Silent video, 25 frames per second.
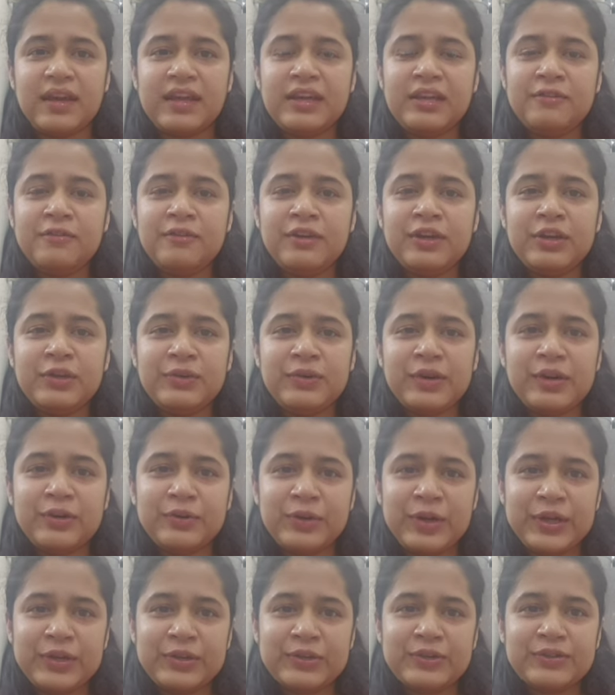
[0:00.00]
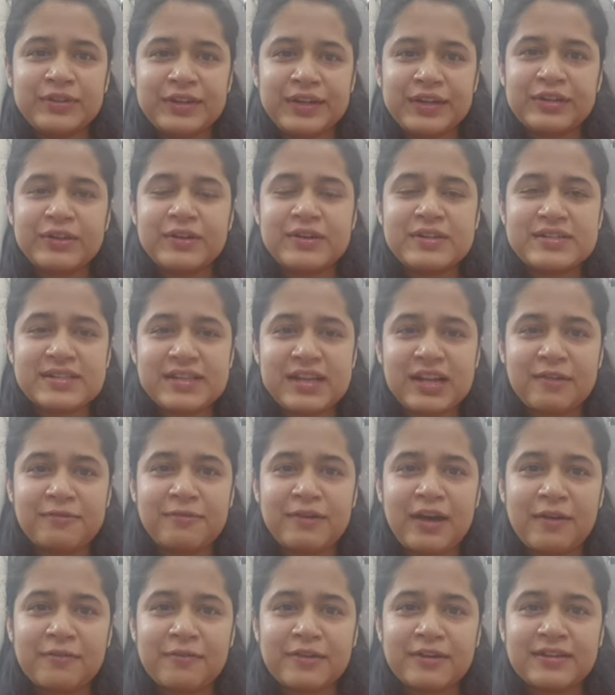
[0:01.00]
Anyway, you are going to treat yourself
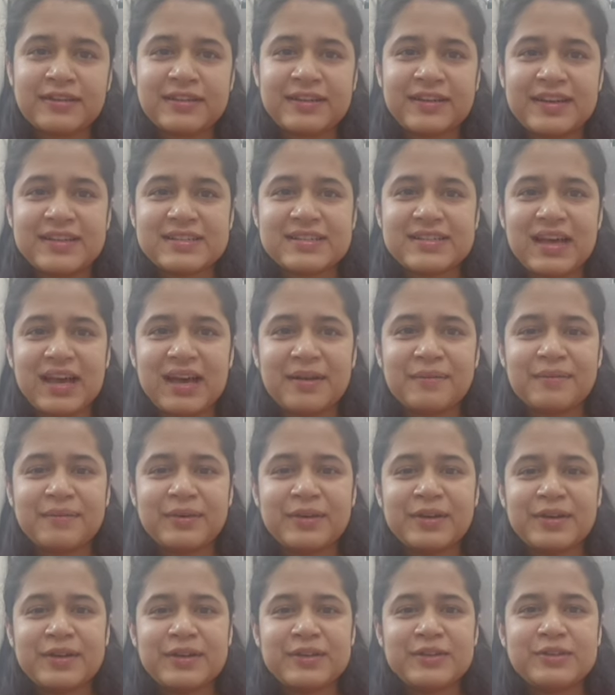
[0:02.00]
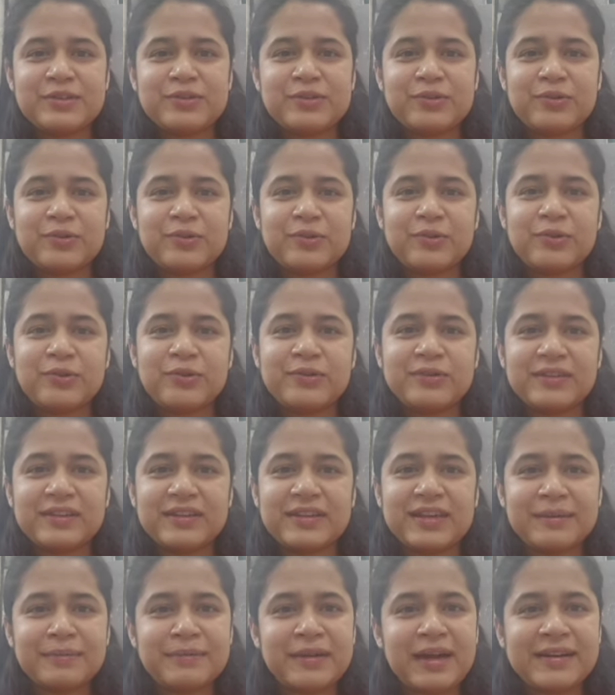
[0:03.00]
after the exam, so
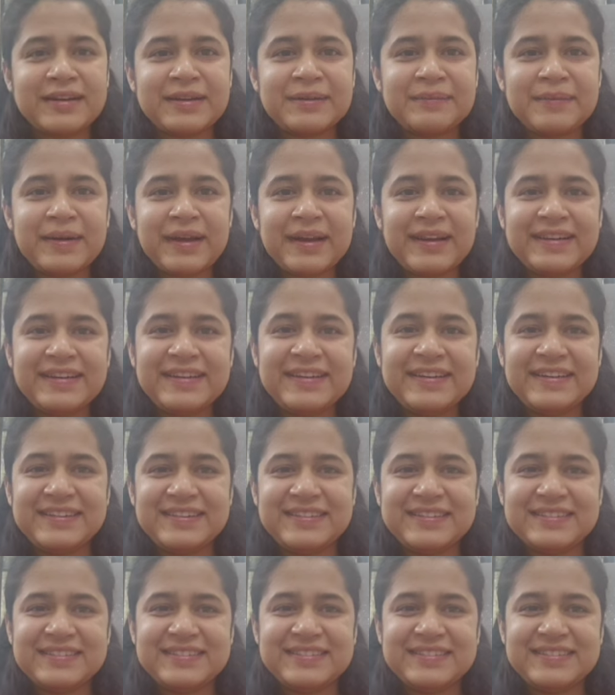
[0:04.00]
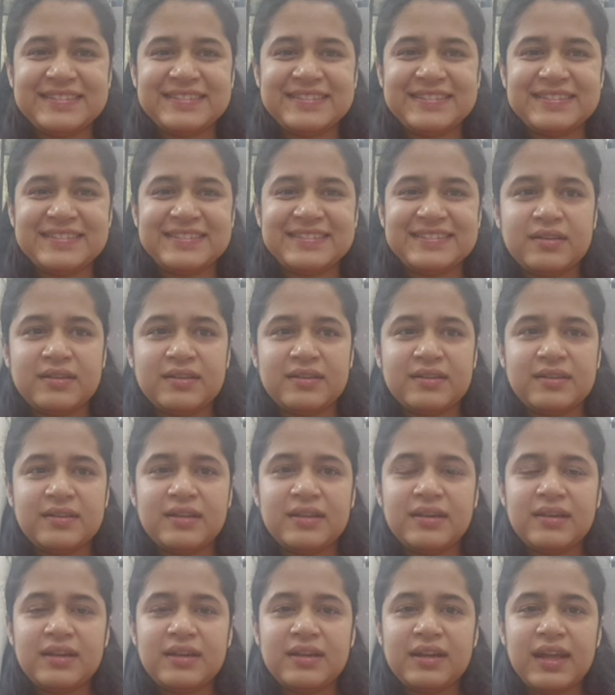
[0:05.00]
keep that in mind.
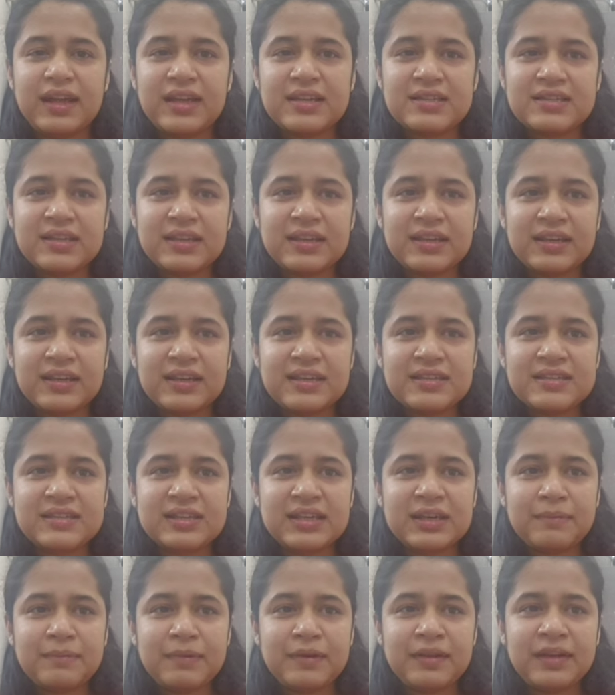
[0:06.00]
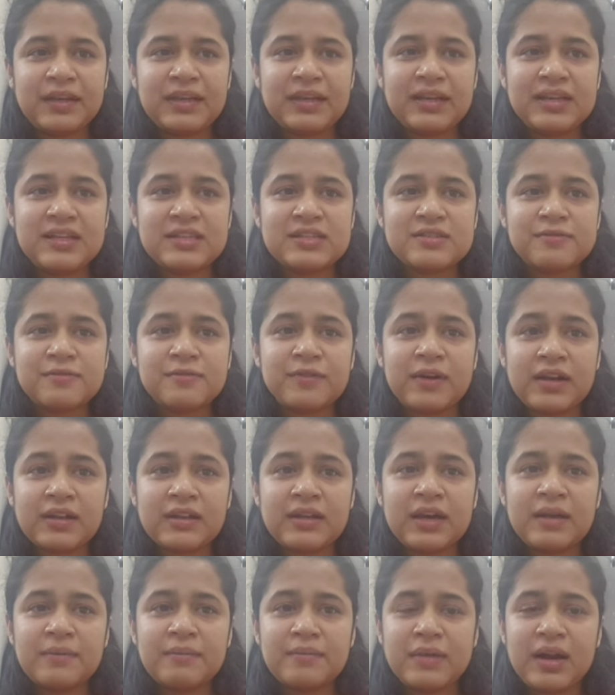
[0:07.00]
Next thing is keeping at least 1
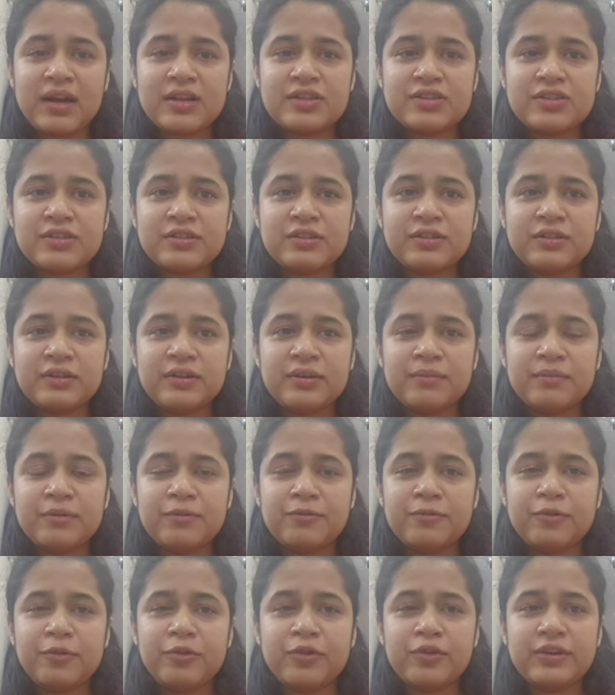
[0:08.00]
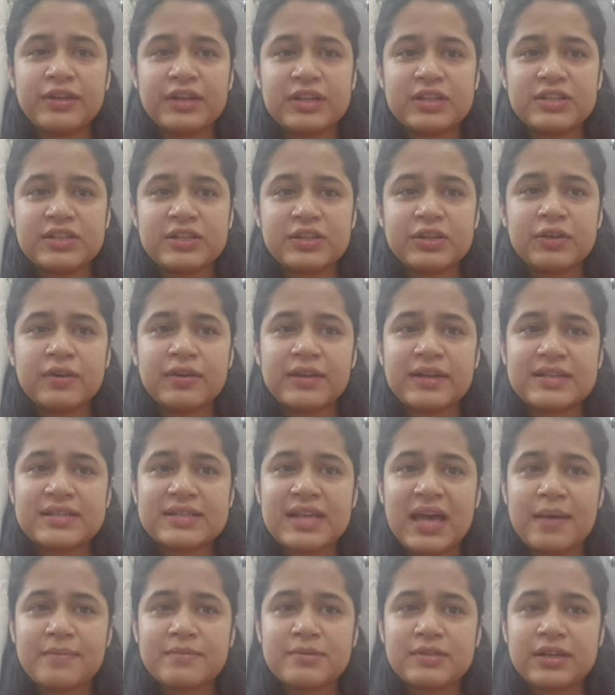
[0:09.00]
hour margin before reaching your
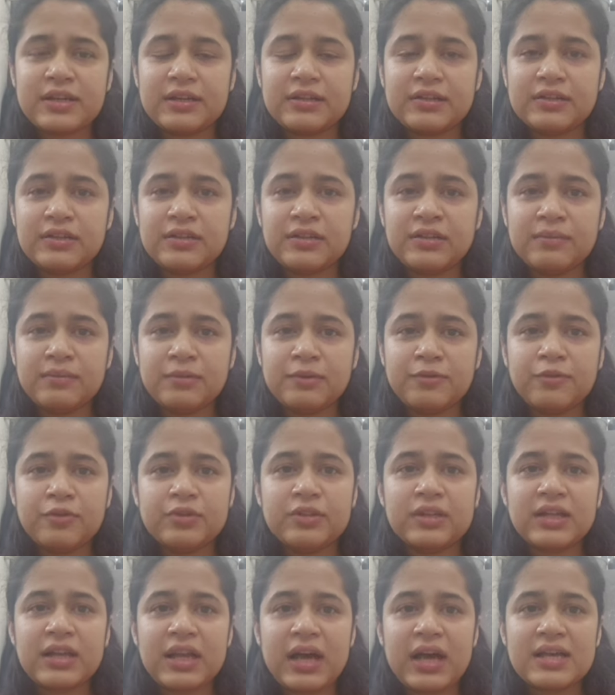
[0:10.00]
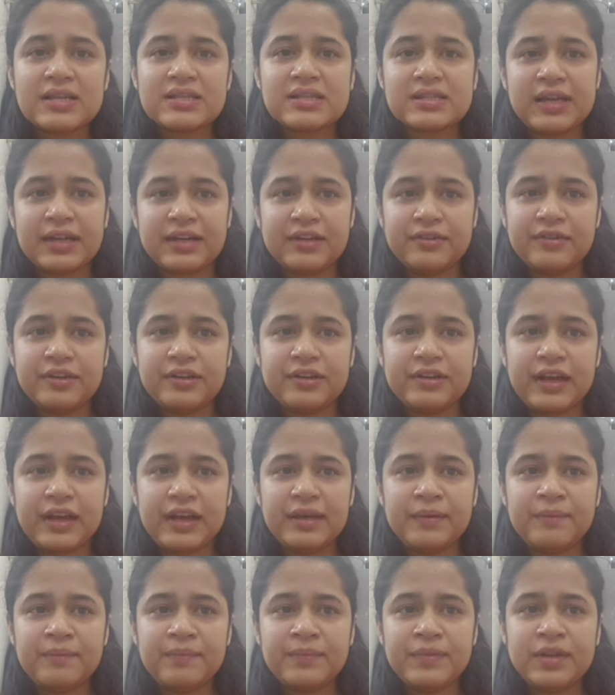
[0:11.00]
exam center before the last entry
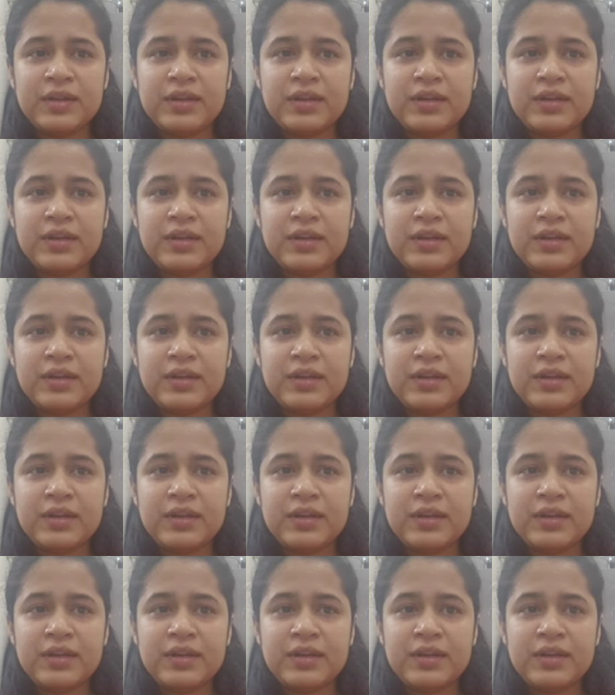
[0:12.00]
time.